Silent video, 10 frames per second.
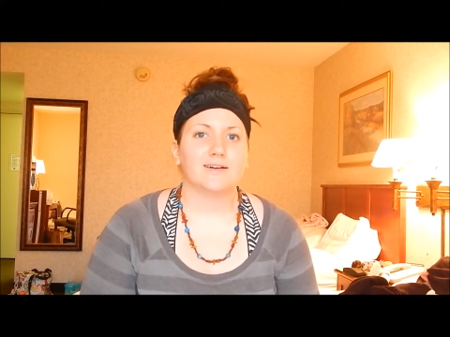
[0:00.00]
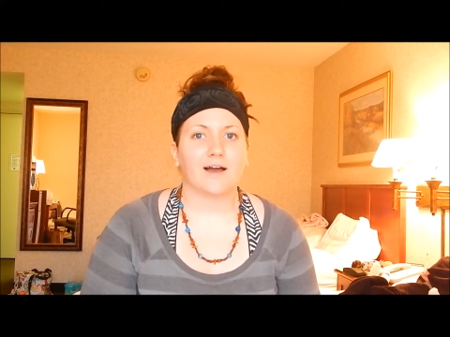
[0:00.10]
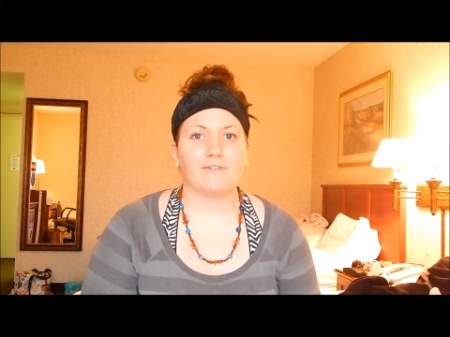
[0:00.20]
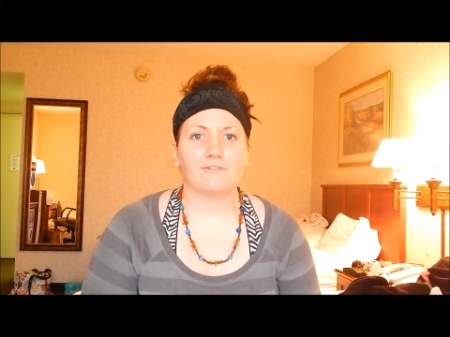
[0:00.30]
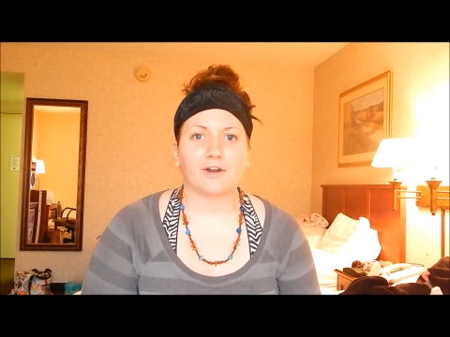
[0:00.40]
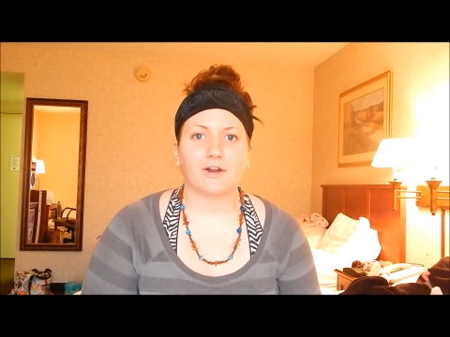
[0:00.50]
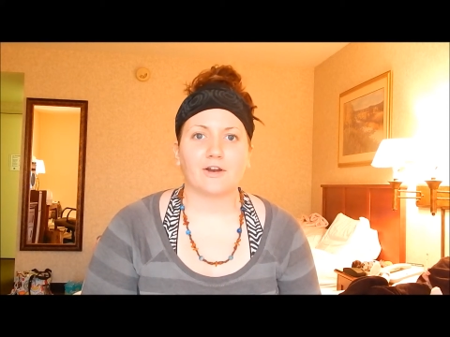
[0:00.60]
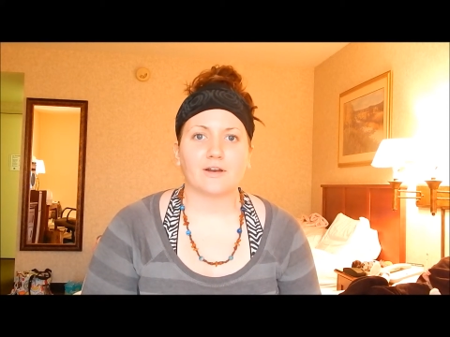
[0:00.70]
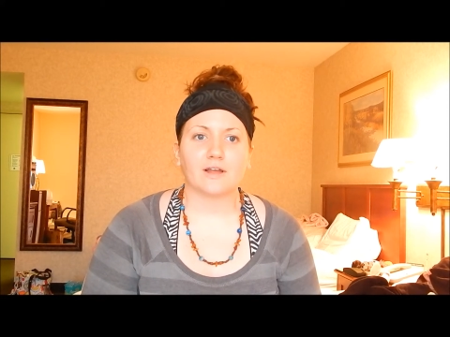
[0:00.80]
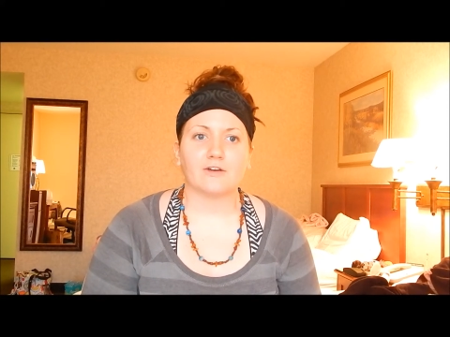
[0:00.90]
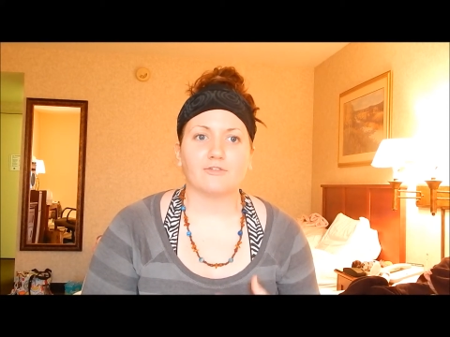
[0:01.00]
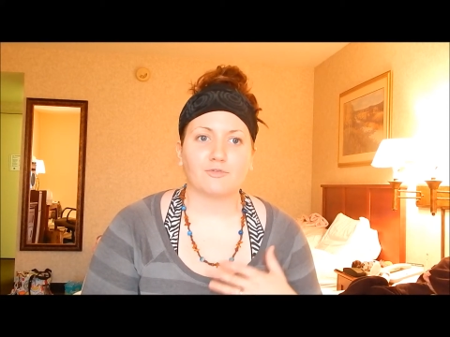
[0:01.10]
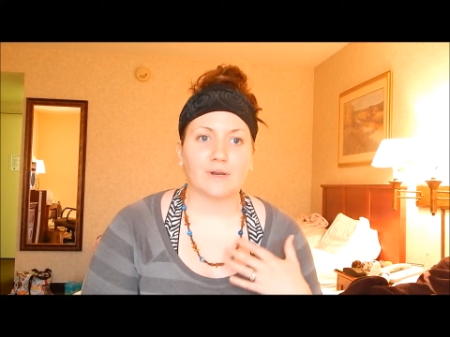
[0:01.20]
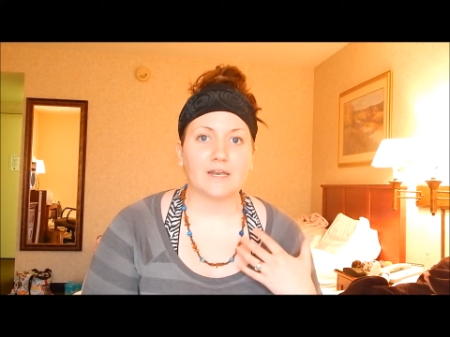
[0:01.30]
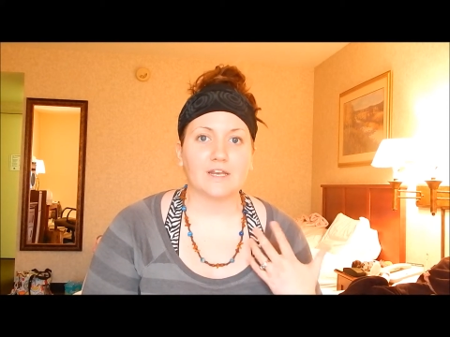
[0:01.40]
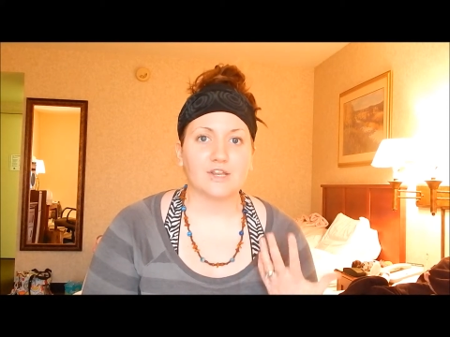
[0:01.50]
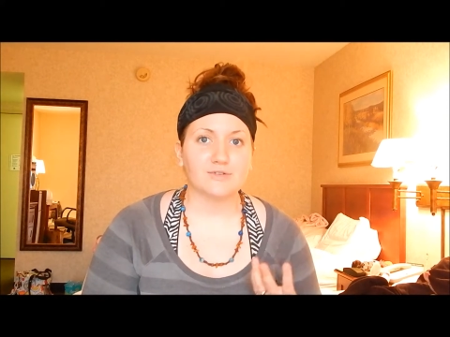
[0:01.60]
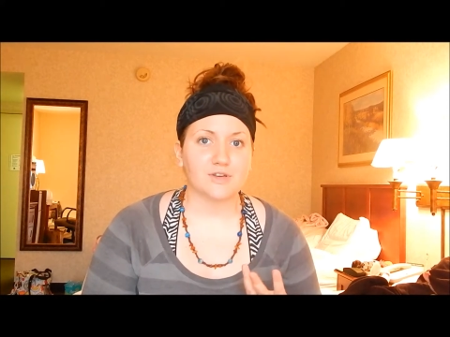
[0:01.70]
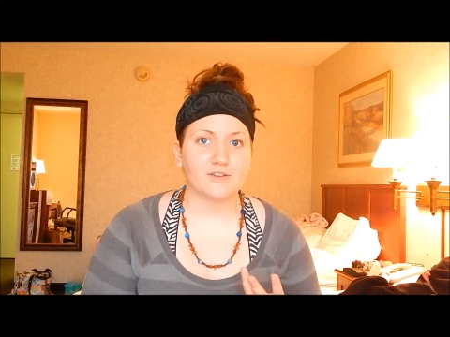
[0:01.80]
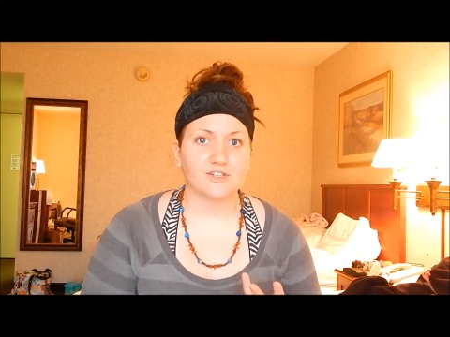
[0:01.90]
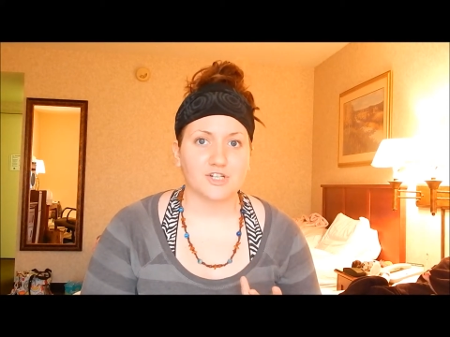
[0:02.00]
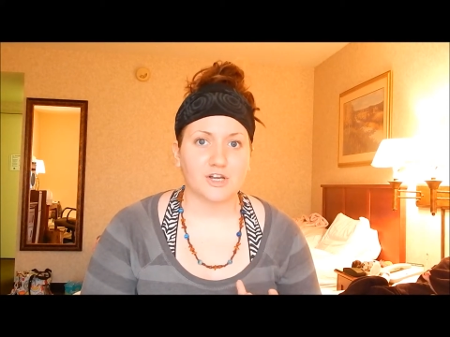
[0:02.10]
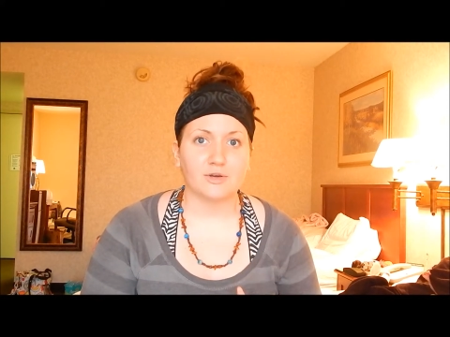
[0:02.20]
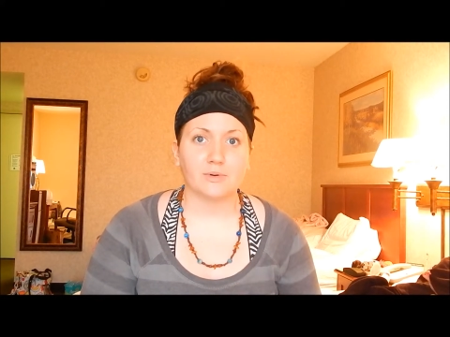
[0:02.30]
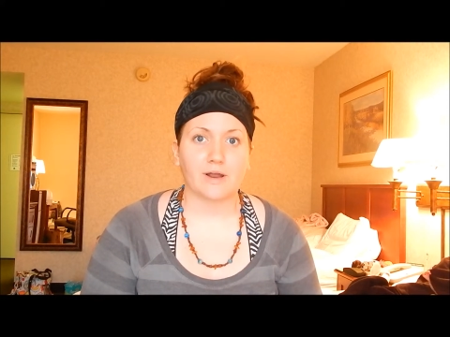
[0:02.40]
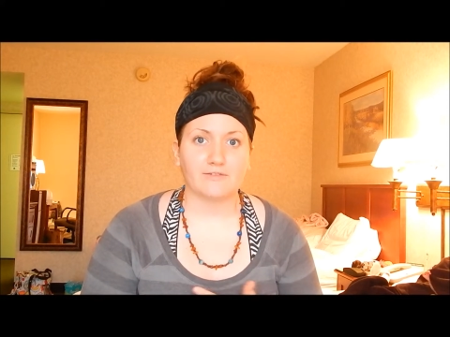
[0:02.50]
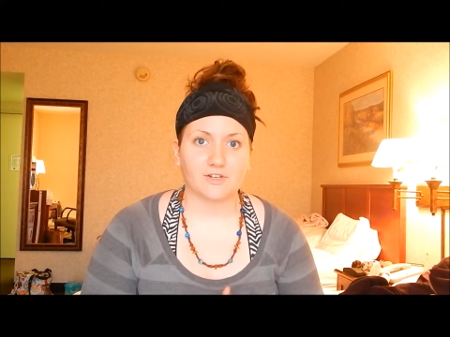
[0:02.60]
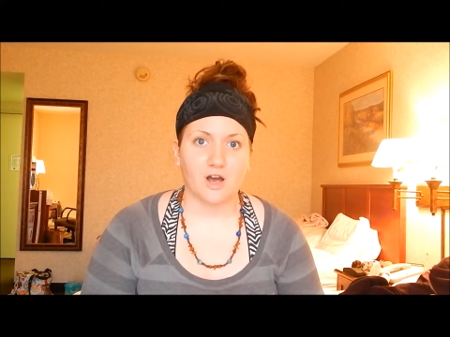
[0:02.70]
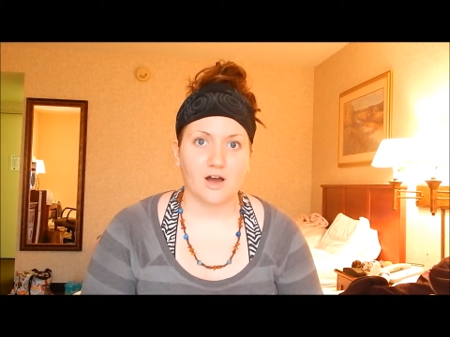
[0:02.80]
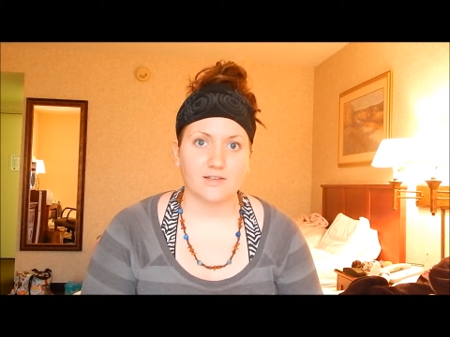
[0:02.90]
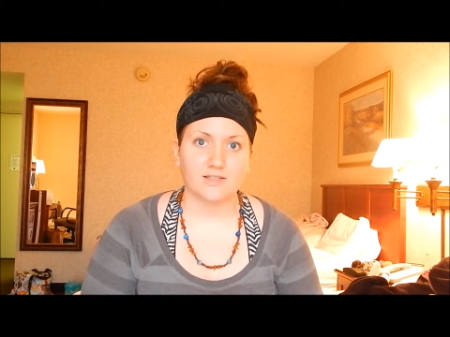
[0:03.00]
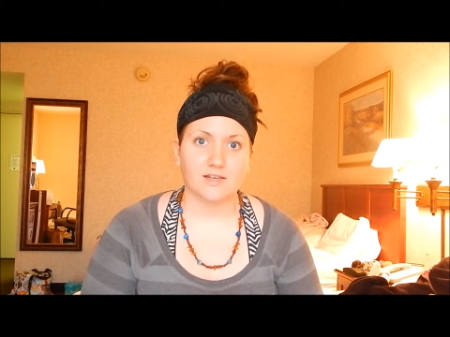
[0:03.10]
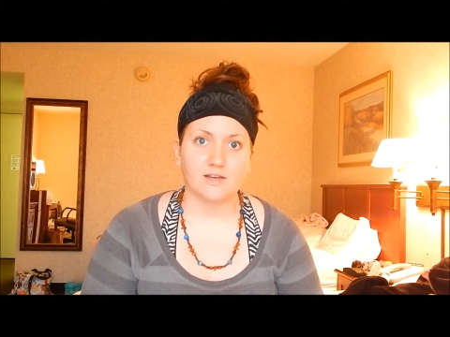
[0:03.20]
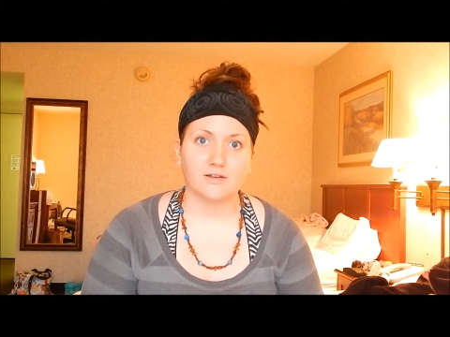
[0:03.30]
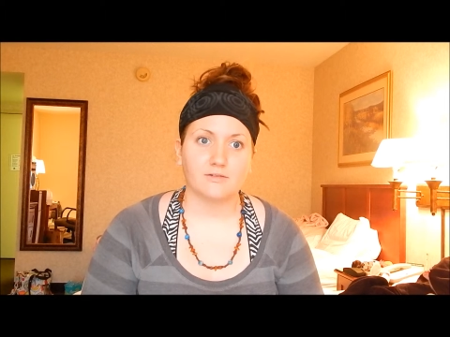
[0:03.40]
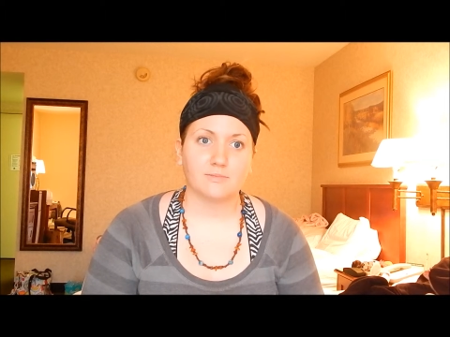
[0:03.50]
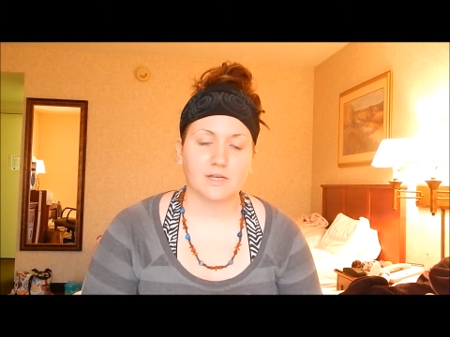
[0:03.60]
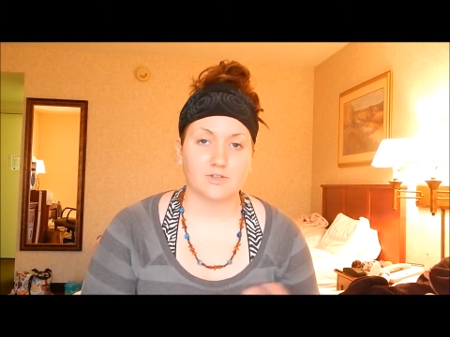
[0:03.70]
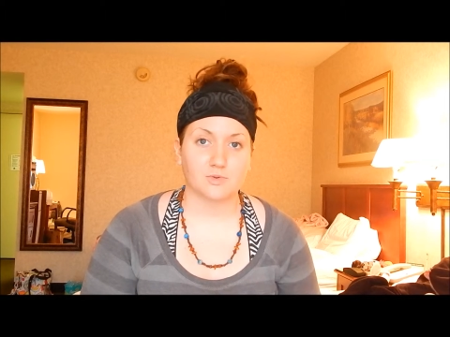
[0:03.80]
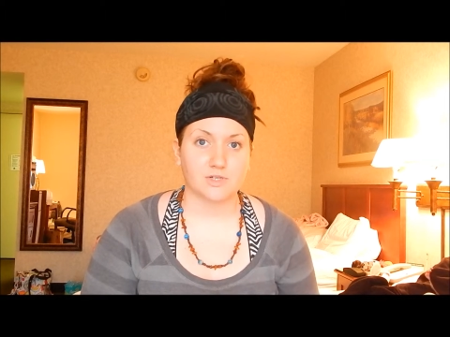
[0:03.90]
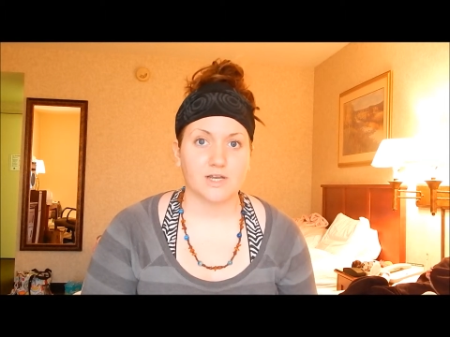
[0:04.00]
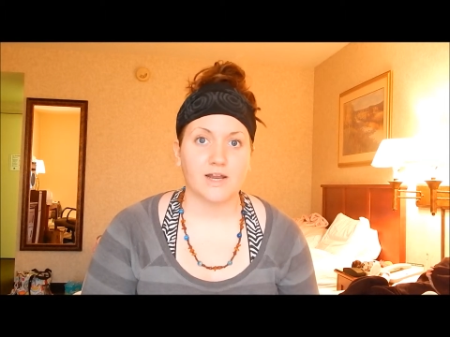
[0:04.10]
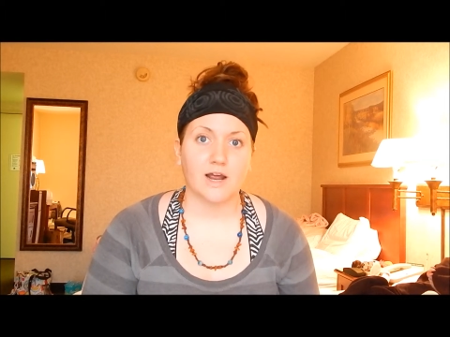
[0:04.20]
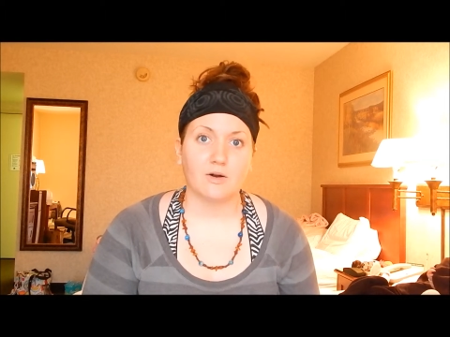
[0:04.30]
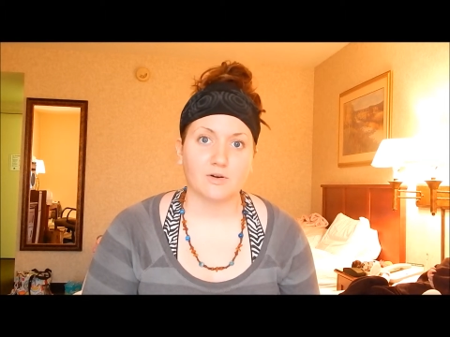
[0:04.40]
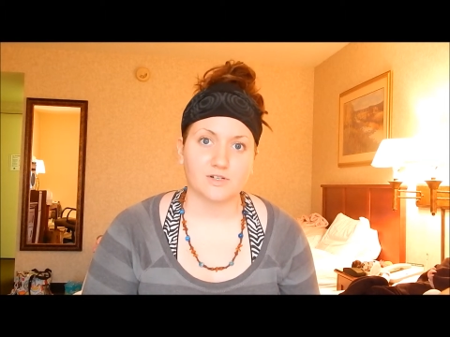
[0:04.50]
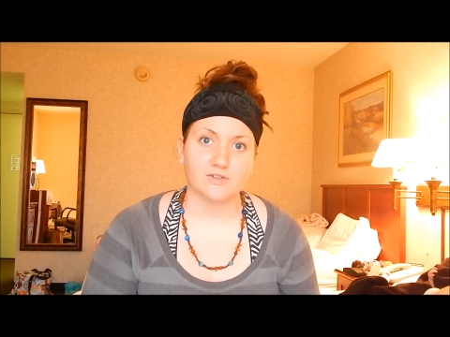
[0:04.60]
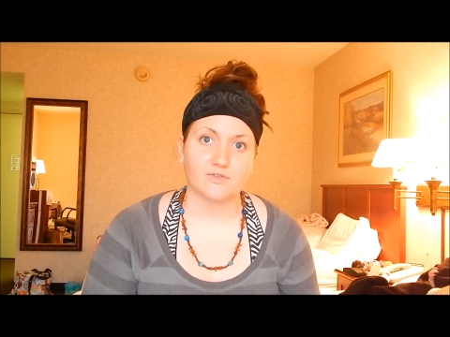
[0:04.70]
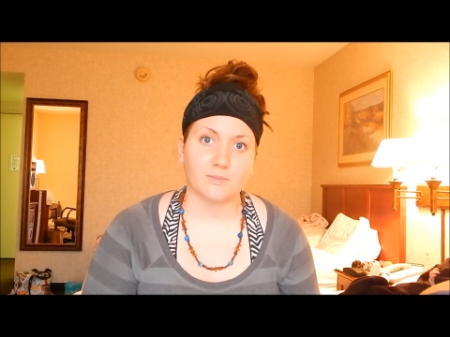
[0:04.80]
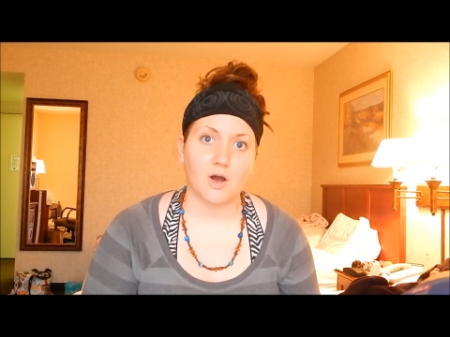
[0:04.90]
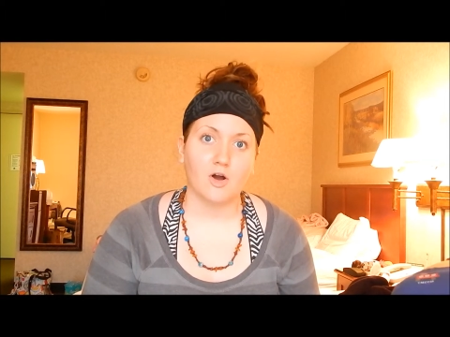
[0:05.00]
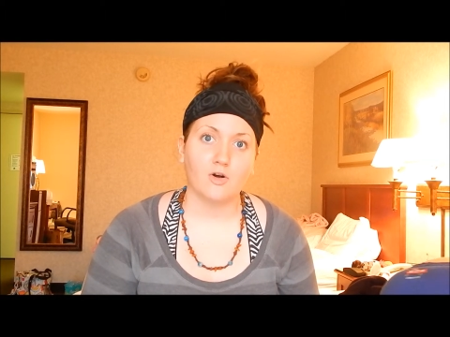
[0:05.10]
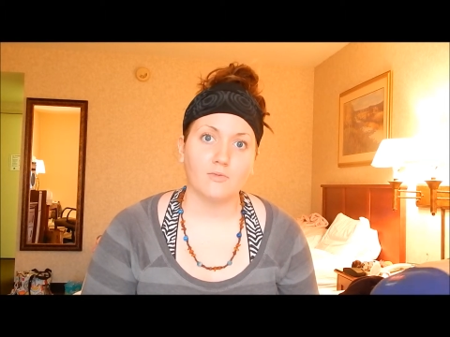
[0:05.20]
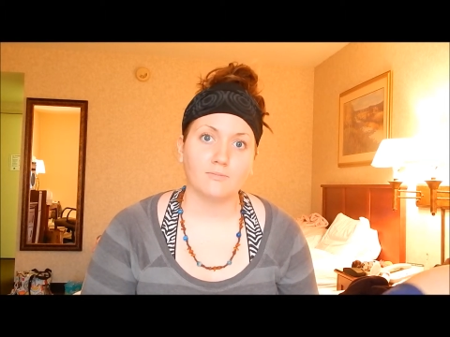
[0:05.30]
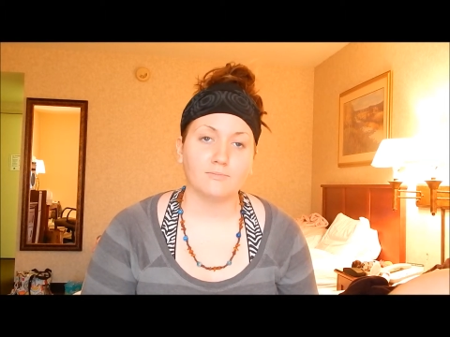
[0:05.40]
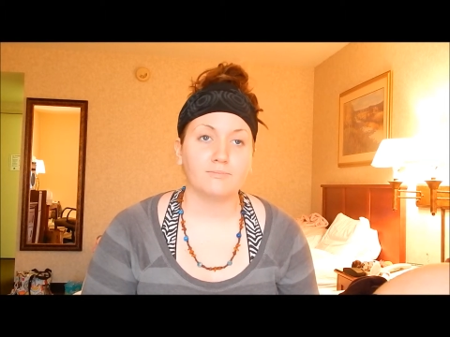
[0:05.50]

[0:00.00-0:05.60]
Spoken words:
I figured if we didn't use all the jelly, we'd have to toss it because we're 10 hours from home.